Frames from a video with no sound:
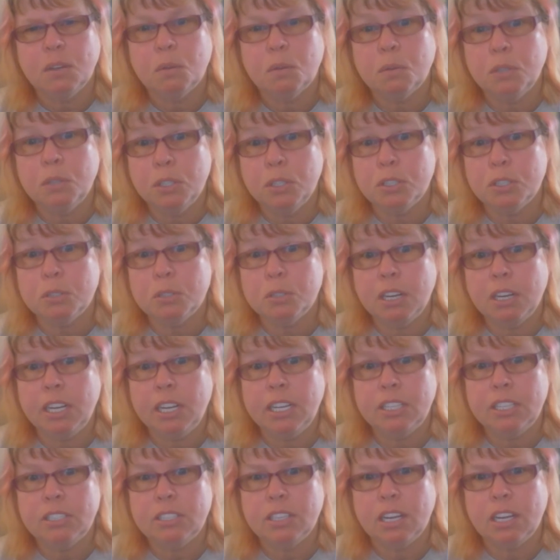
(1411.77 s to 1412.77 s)
or you're
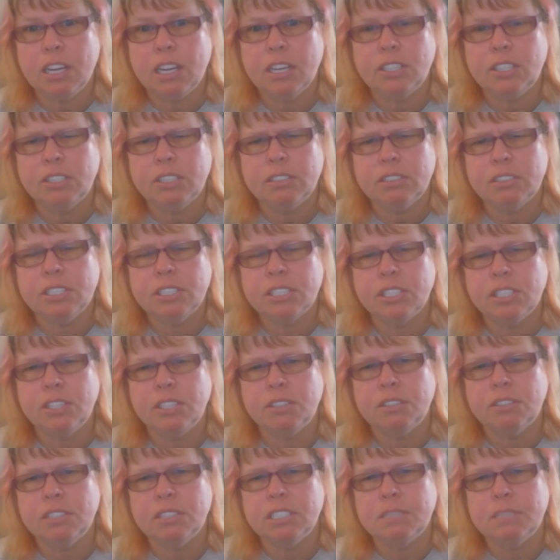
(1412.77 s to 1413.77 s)
trying to hide your
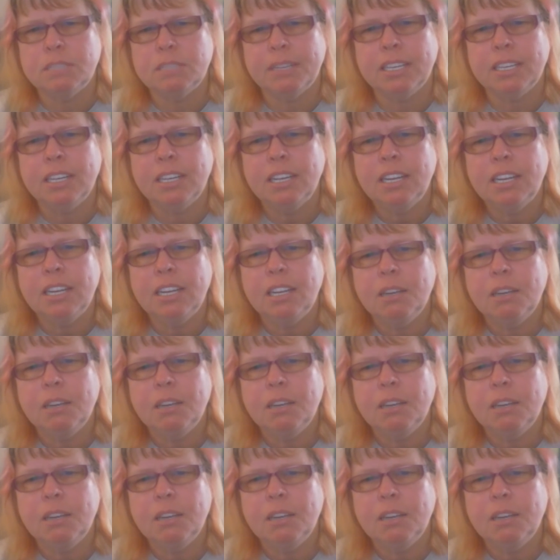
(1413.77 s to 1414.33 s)
insecurities, but